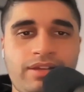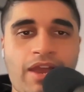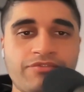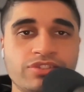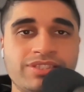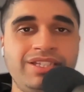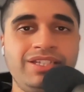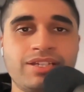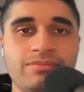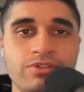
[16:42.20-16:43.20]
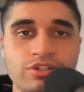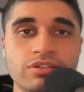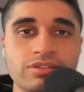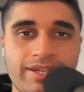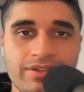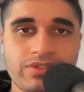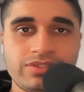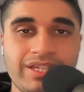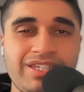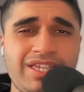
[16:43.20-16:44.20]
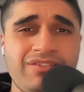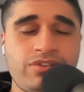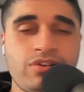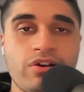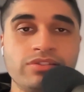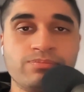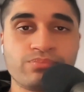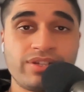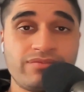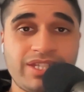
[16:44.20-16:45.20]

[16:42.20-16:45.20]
After seeing him hurt like this and even on the brink of